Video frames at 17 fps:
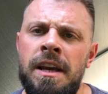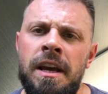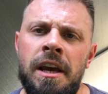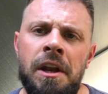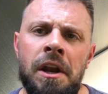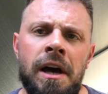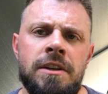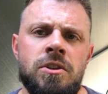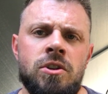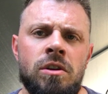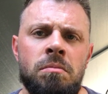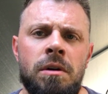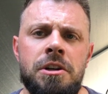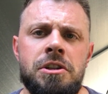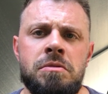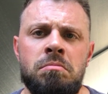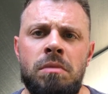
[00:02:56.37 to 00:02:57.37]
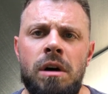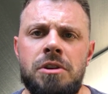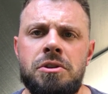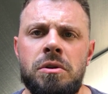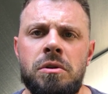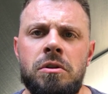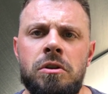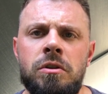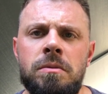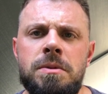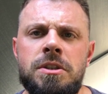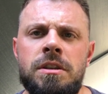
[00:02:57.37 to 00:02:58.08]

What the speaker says: and not so much muscle groups,